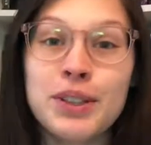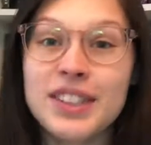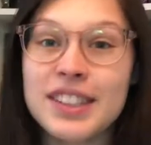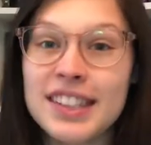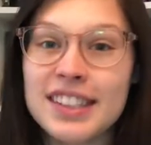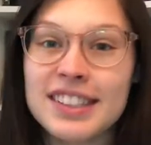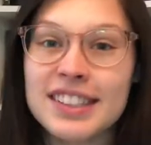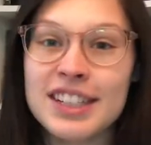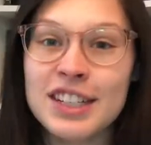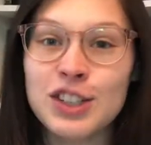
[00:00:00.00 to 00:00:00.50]

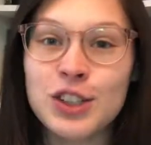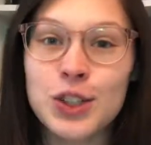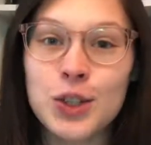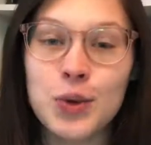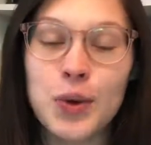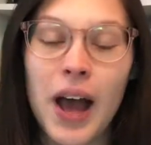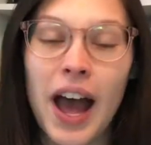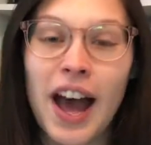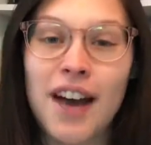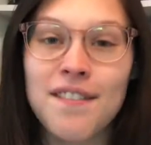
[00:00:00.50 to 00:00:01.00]
6 is, do
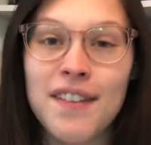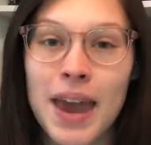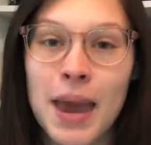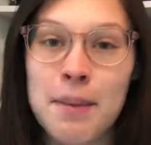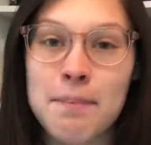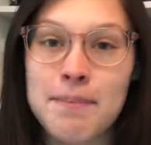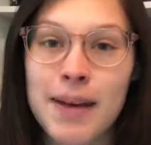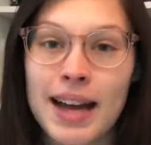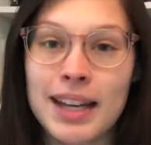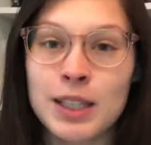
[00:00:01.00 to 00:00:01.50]
you have a
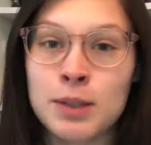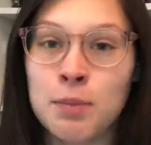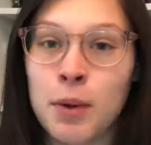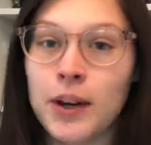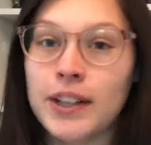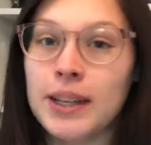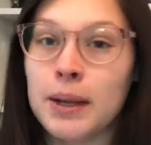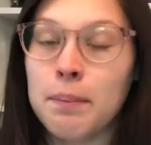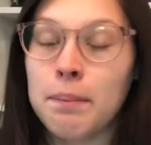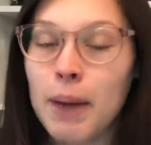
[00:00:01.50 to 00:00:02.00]
mass
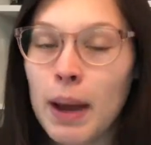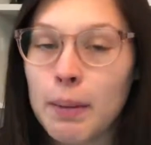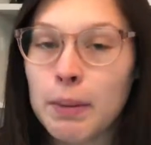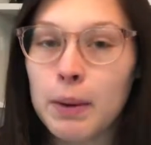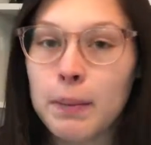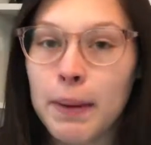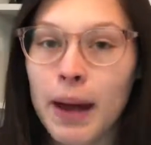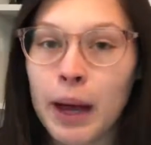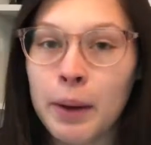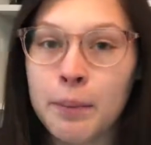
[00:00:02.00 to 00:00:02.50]
market
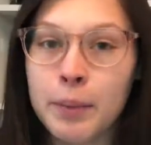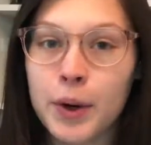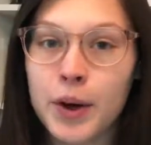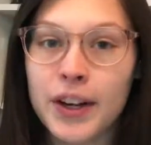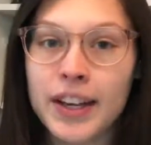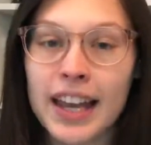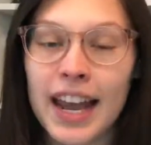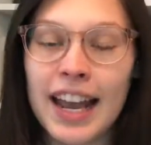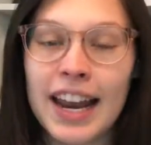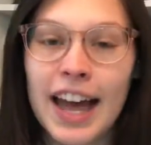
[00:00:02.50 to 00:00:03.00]
paperback
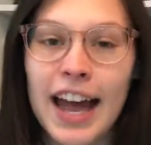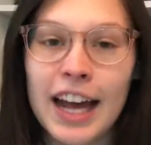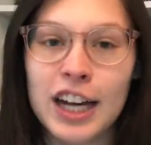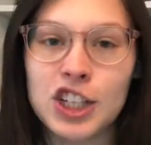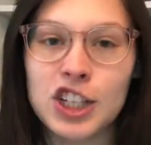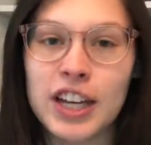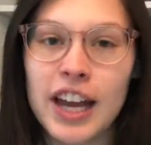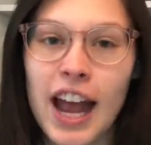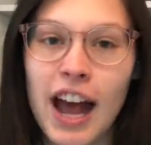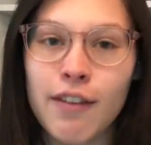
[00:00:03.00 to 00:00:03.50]
book? And I
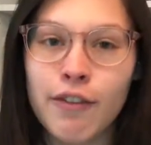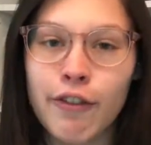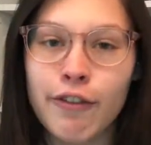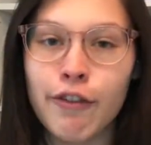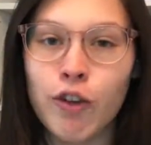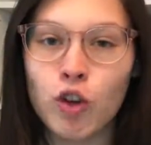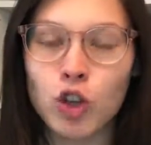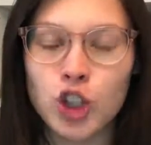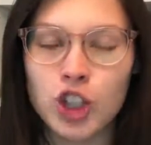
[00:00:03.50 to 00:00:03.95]
actually have a full